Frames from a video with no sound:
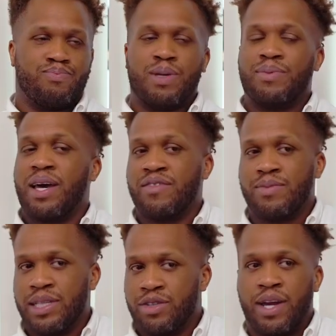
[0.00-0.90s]
people have
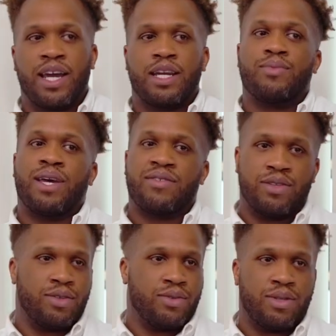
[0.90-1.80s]
to be trained. We have
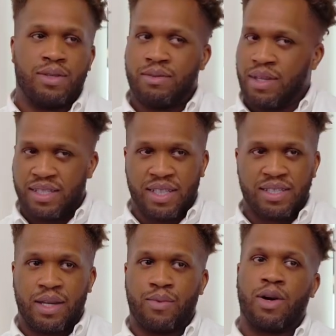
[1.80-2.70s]
to do things
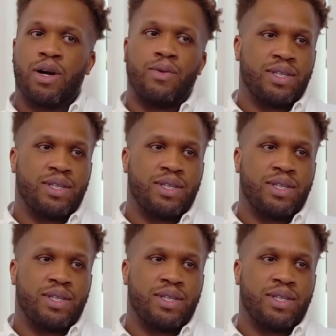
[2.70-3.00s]
as they were.